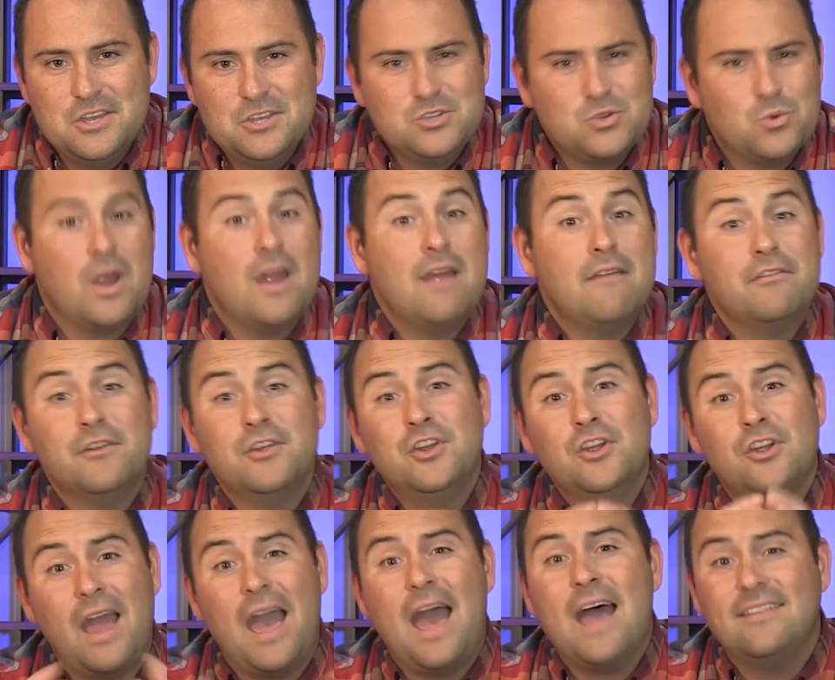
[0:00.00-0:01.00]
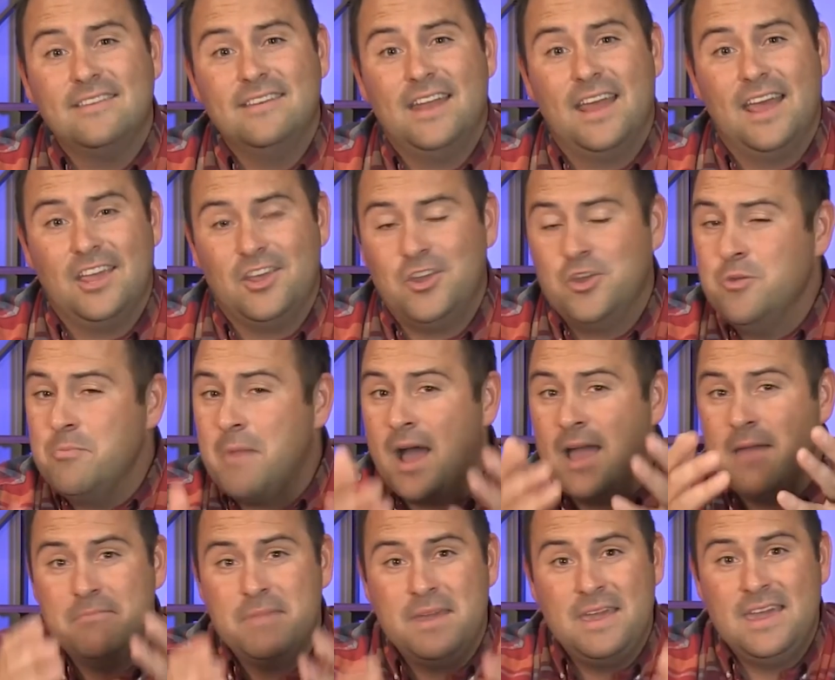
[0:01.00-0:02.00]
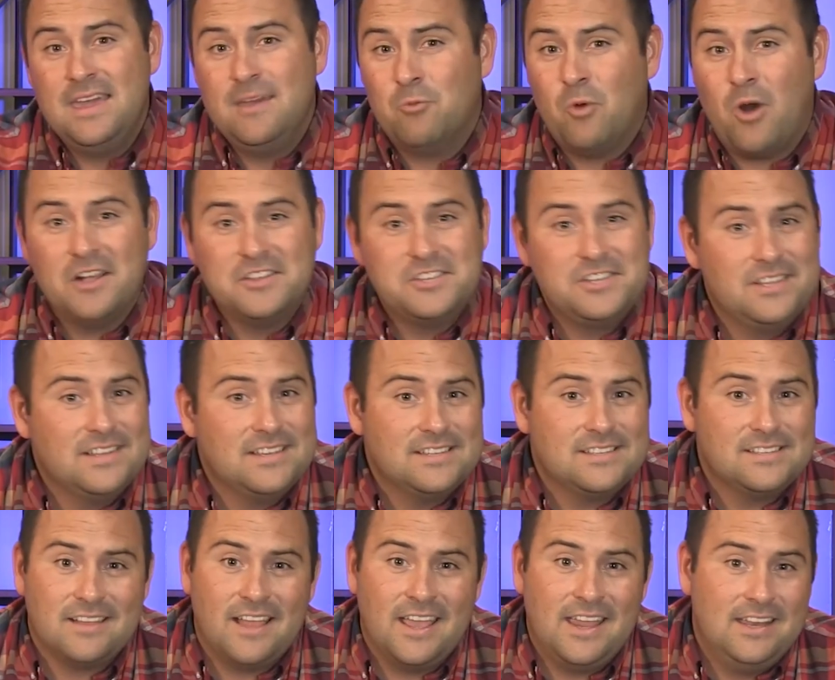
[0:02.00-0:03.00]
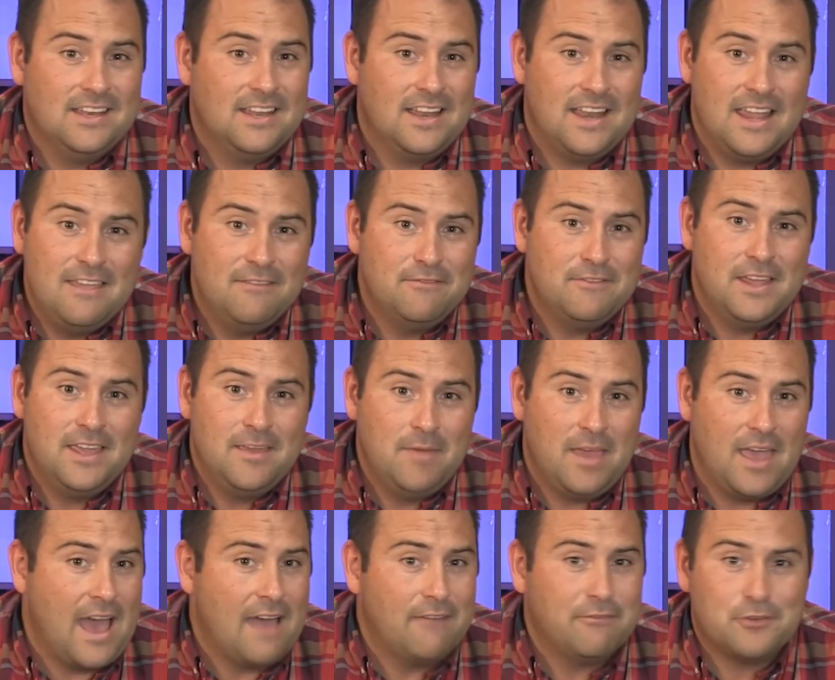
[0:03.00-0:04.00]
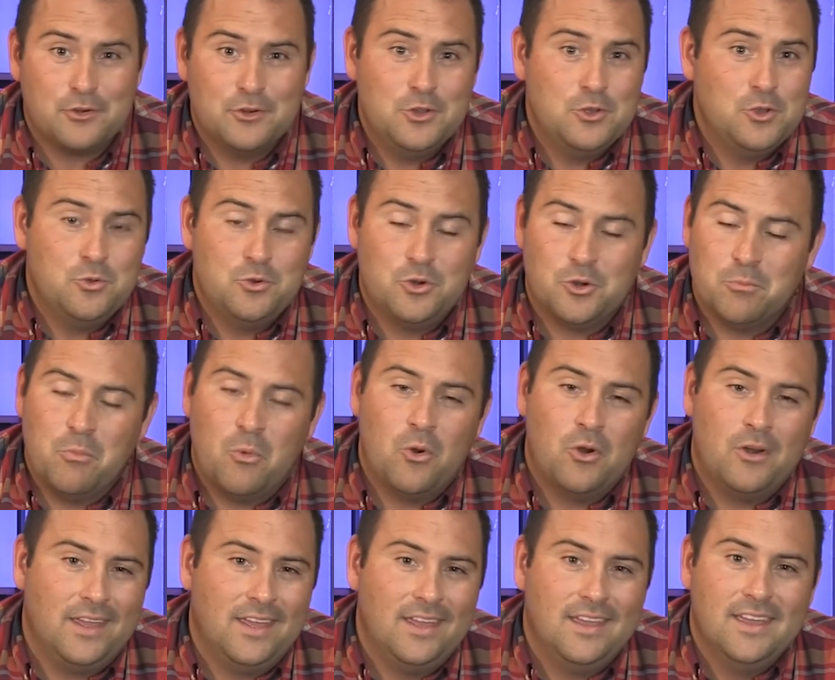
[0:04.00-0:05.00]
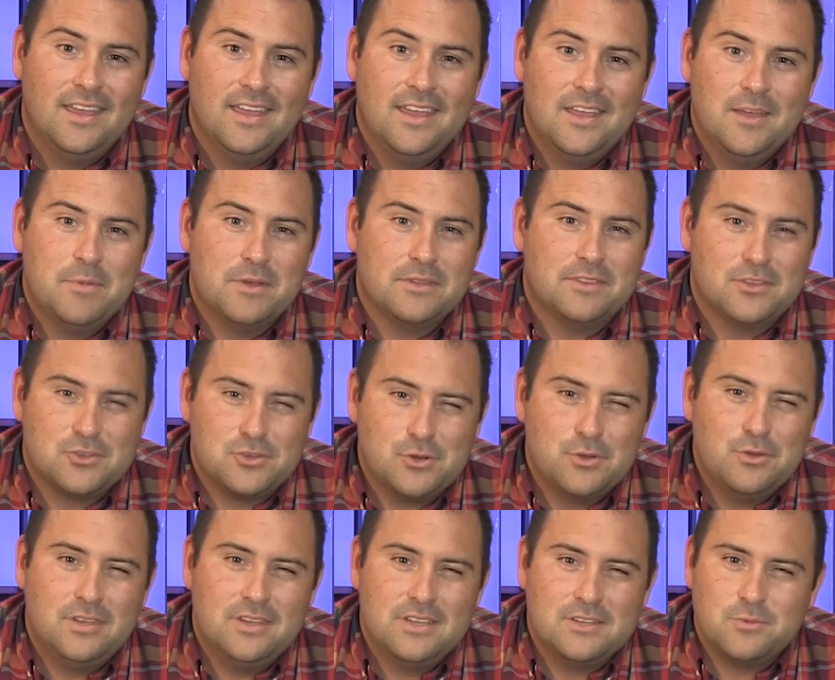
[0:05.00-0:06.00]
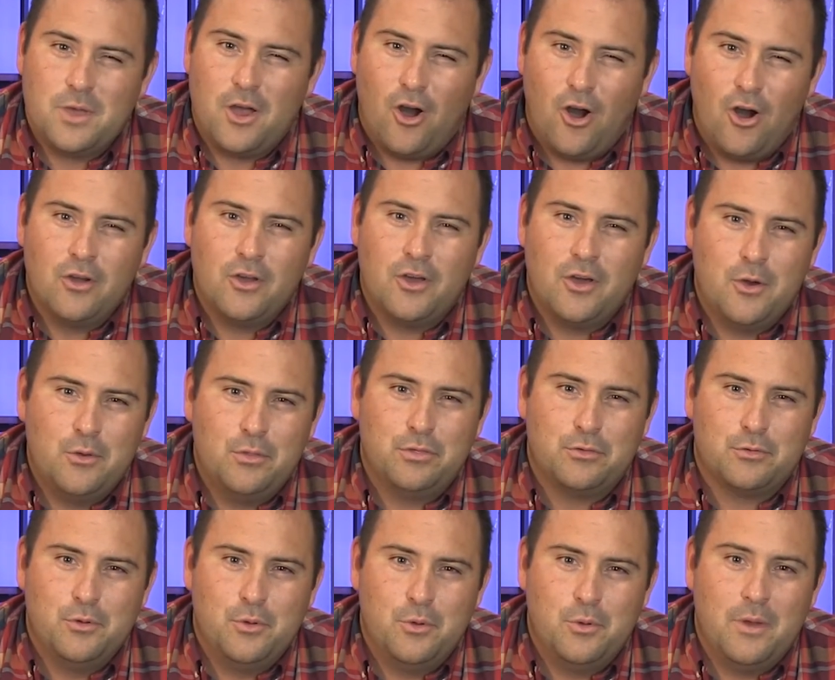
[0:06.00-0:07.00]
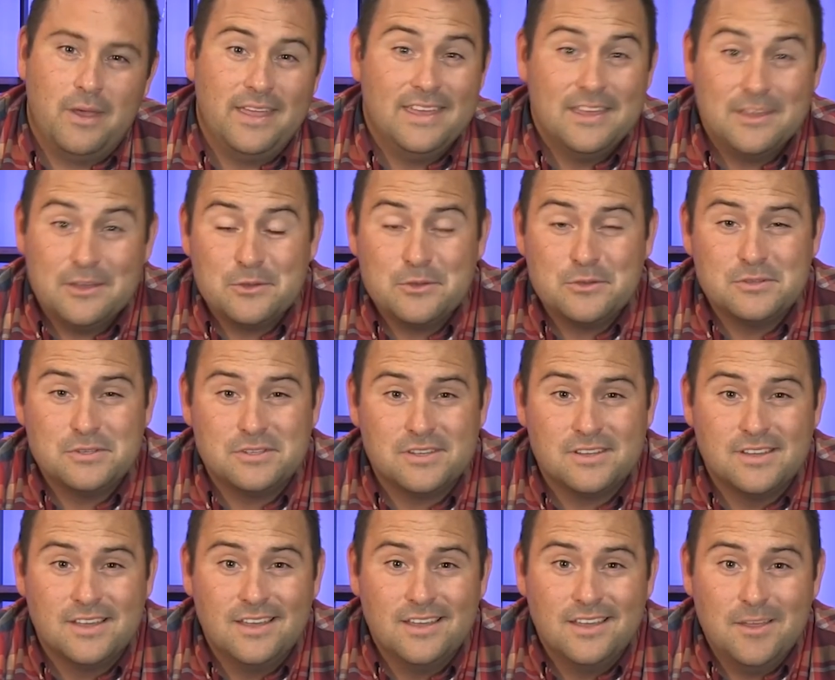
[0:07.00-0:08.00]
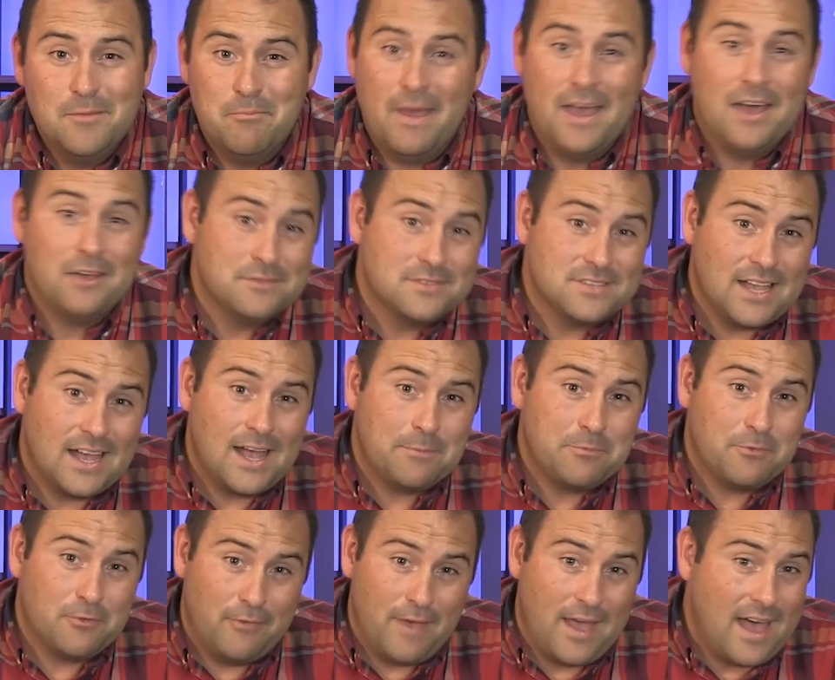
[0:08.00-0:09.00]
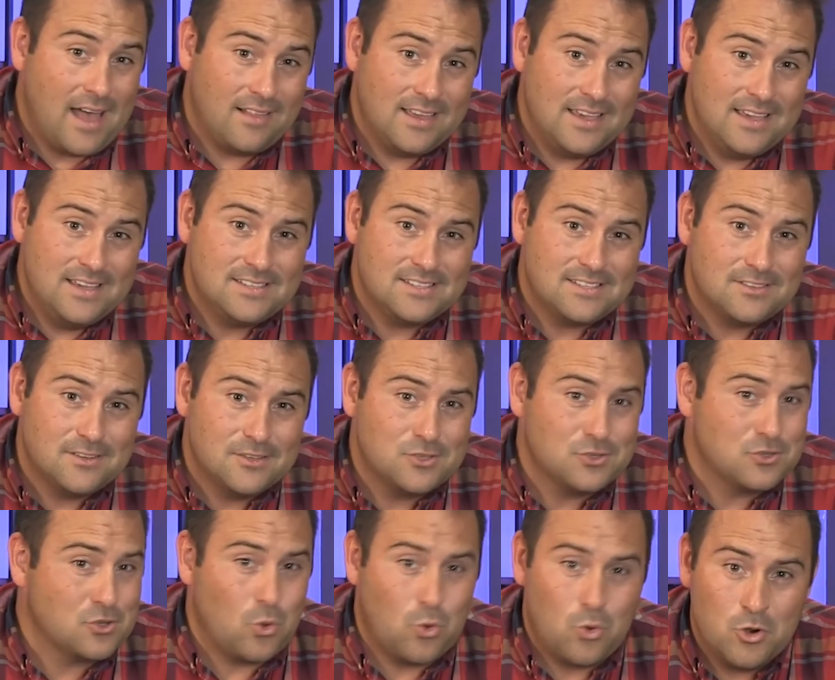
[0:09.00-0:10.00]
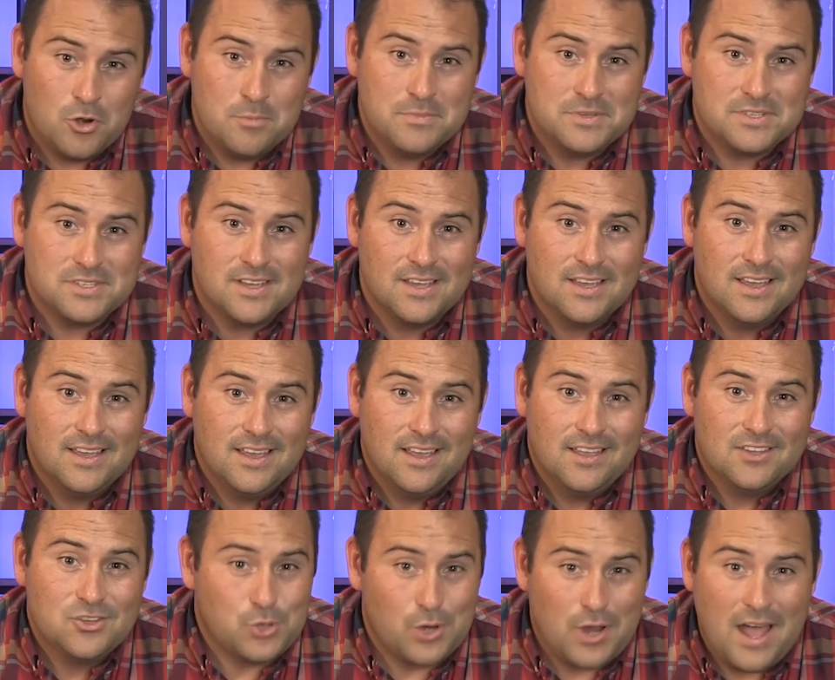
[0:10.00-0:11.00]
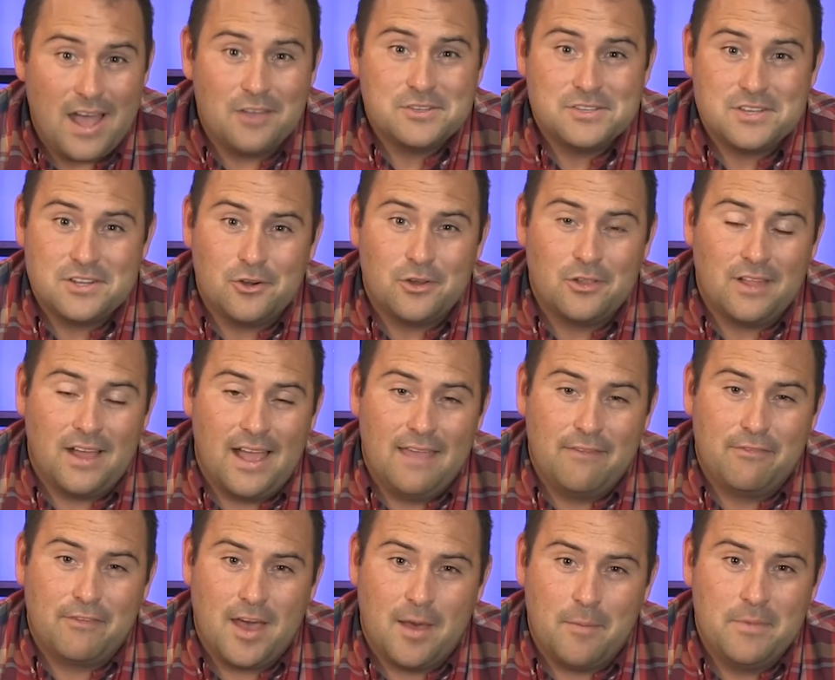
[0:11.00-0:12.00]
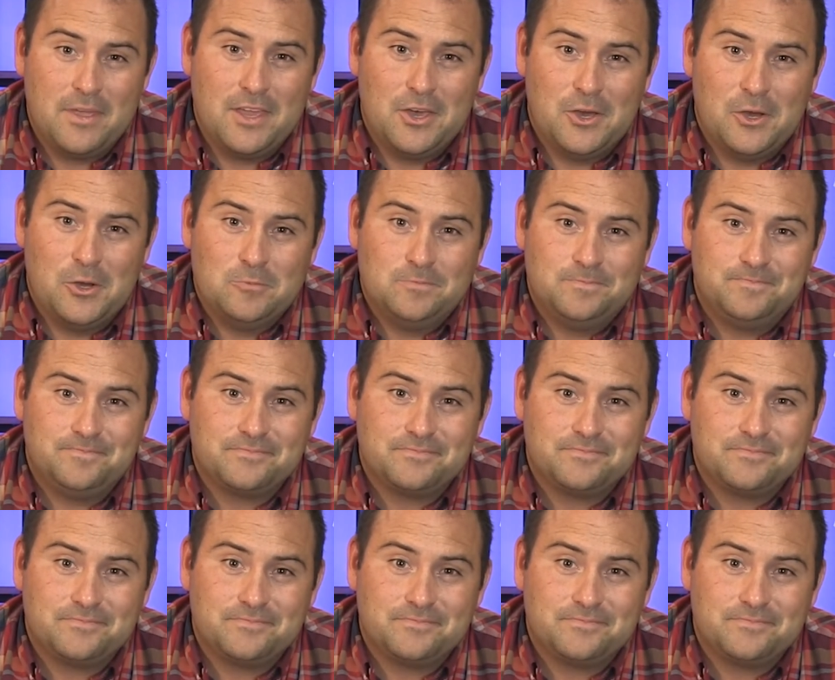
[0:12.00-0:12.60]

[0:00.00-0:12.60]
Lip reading: So wherever you're at today, you might be watching this late in an evening, afternoon, or morning, but the truth is we all go through hills, mountaintops, valleys, storms, trials in our life come and go.